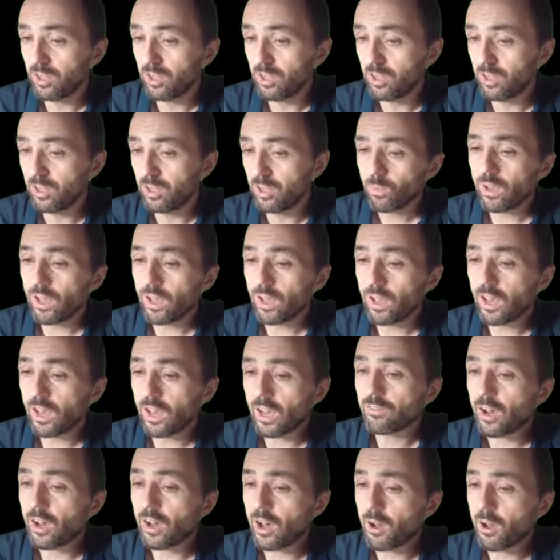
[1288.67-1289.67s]
we have
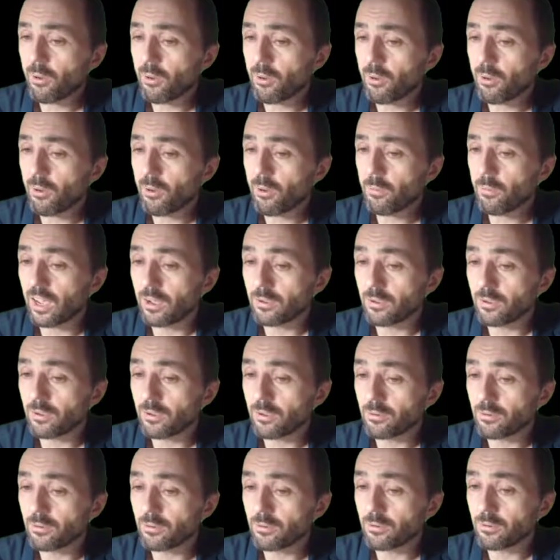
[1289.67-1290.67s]
how many times
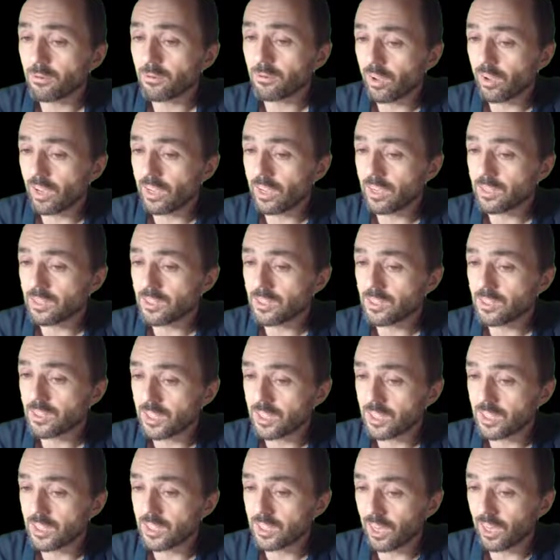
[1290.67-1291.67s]
we have
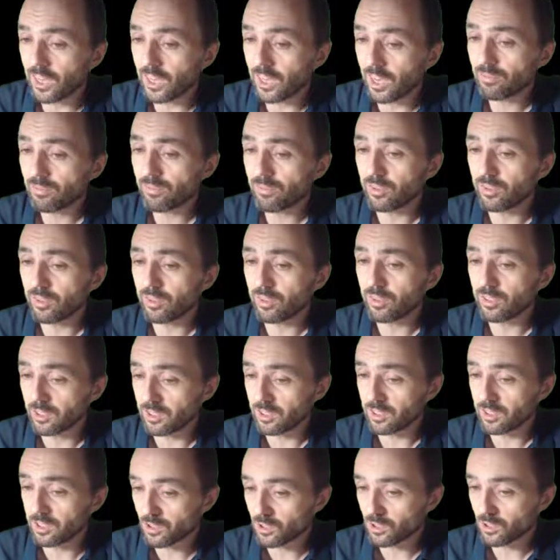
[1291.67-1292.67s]
ACEF? It
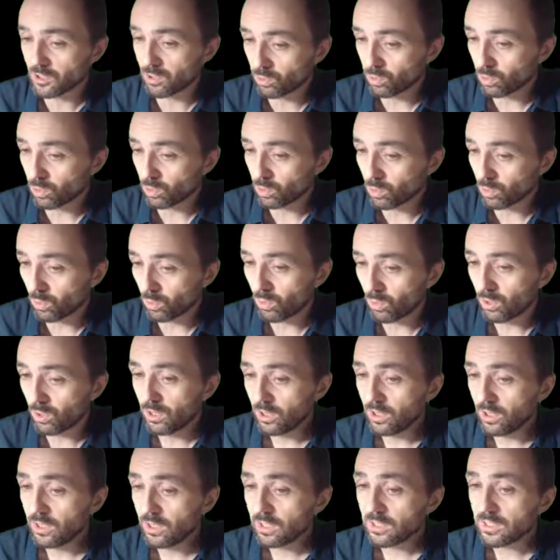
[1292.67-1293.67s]
is 2
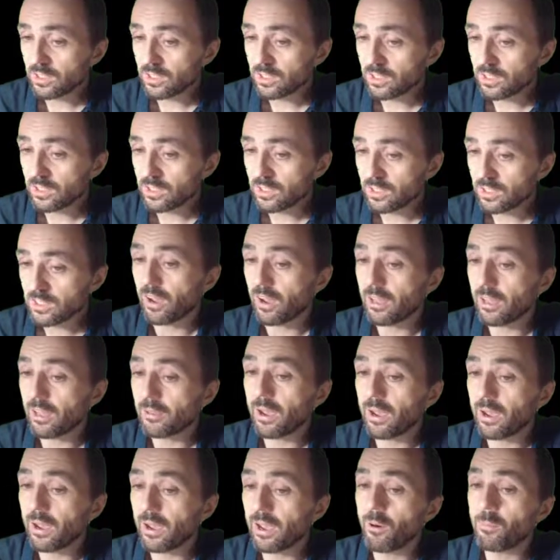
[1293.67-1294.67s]
divided by
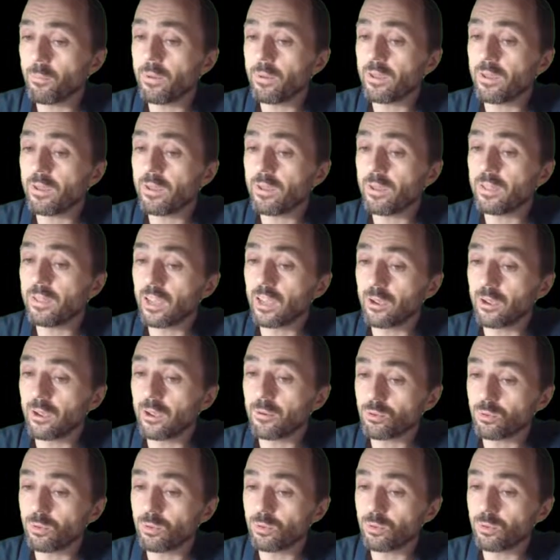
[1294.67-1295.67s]
how many
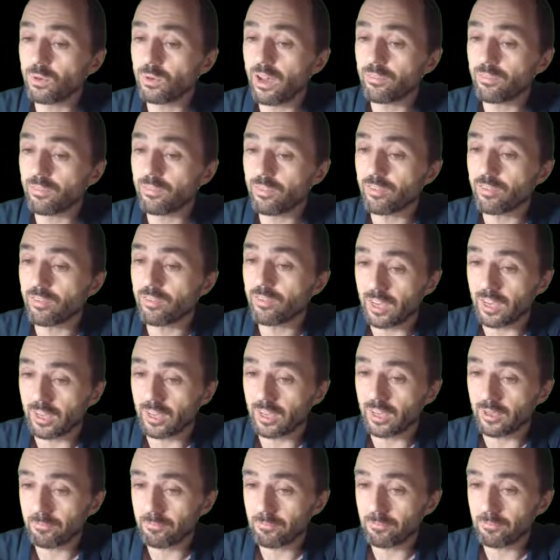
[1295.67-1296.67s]
times we have A.
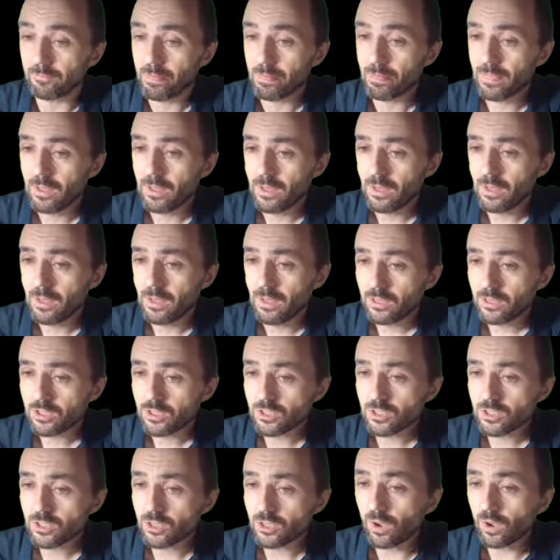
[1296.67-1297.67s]

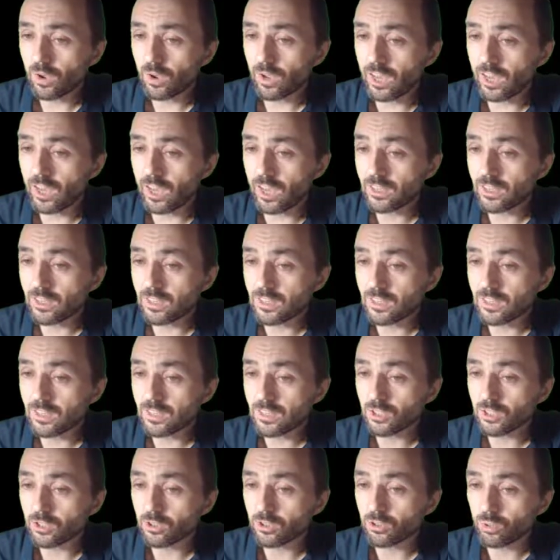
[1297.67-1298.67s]
So A is
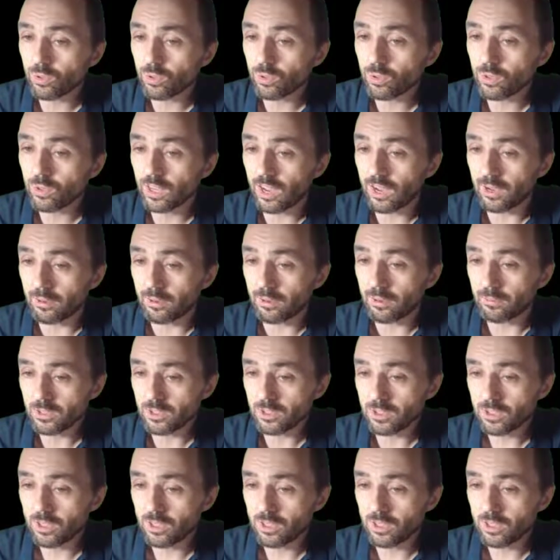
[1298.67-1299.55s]
3 times.